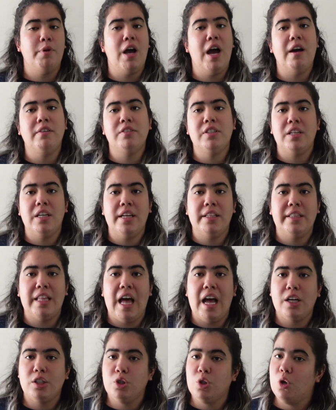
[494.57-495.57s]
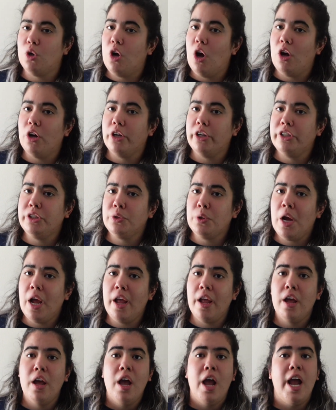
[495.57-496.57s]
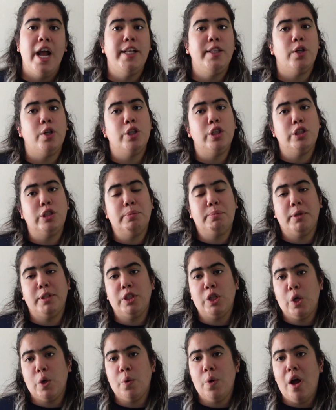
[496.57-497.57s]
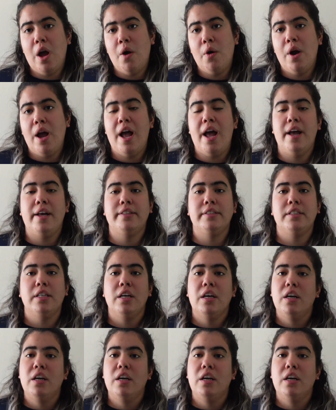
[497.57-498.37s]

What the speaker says: You have to let the actual concrete dry in order to put the grout, and